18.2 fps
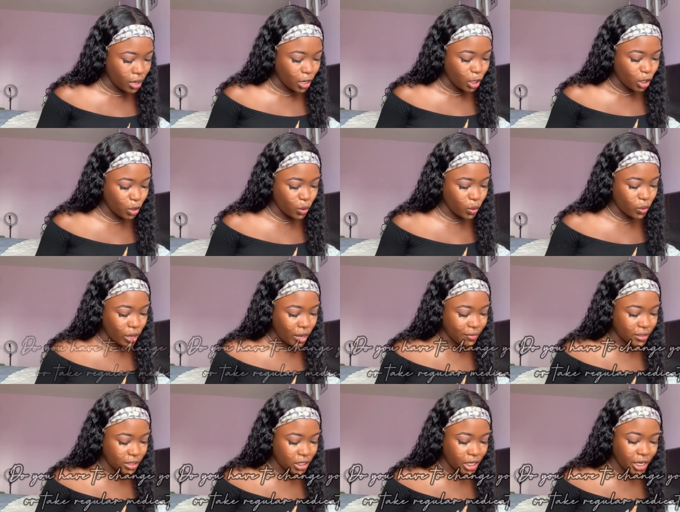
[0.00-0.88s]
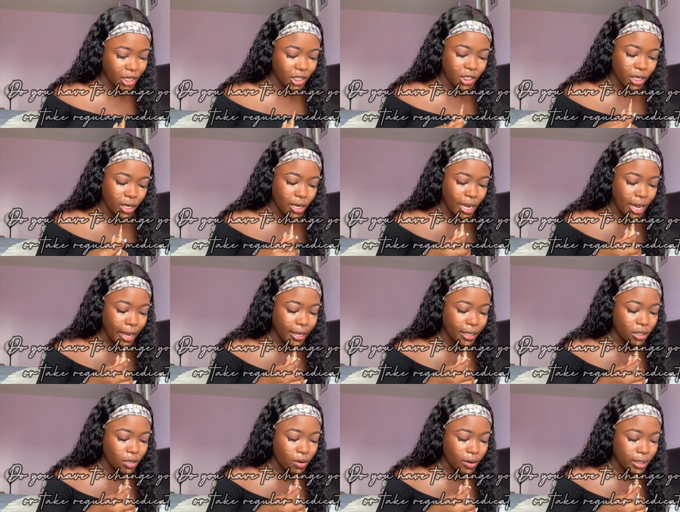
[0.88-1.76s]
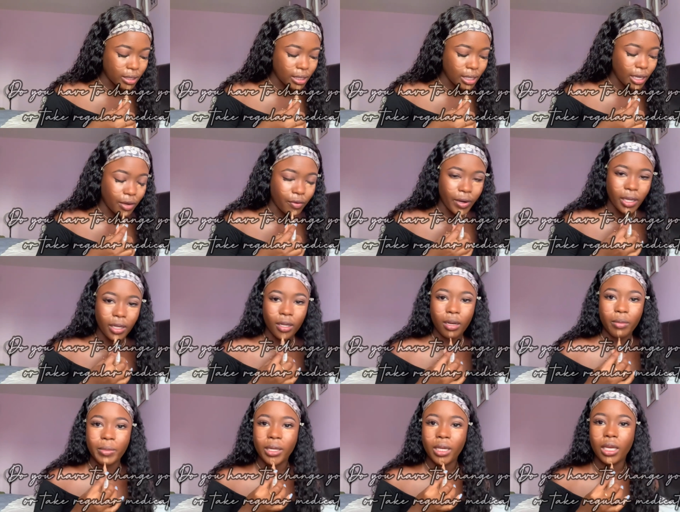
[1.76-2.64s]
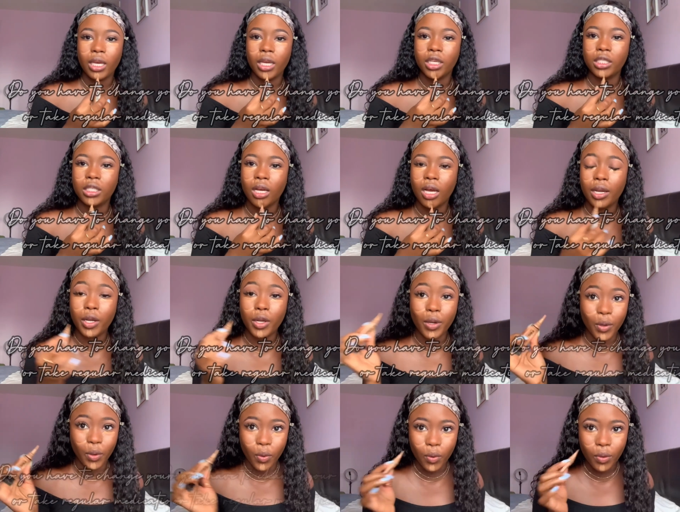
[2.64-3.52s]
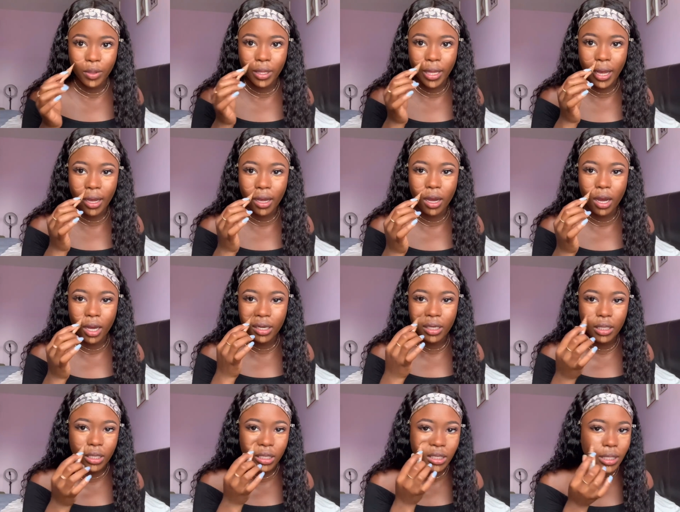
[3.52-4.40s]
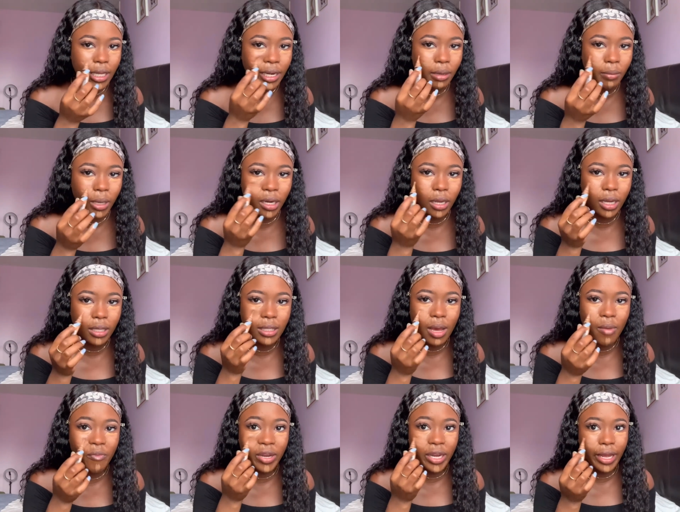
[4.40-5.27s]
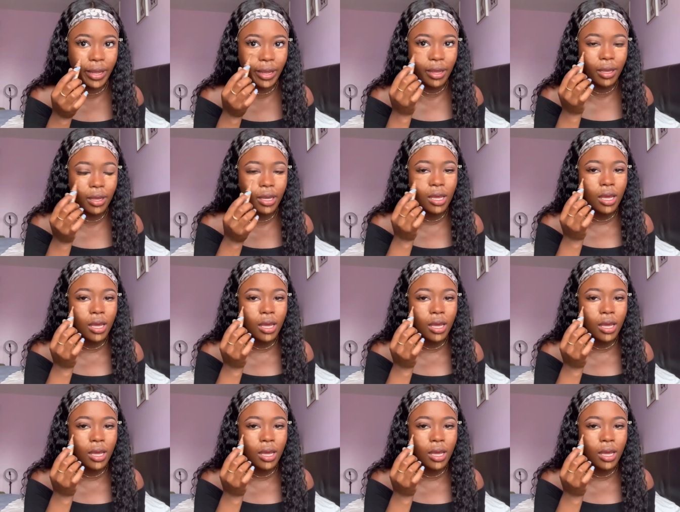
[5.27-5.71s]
Do you have to change your diet or take regular medication? No, thank God, because ain't nobody got time for that.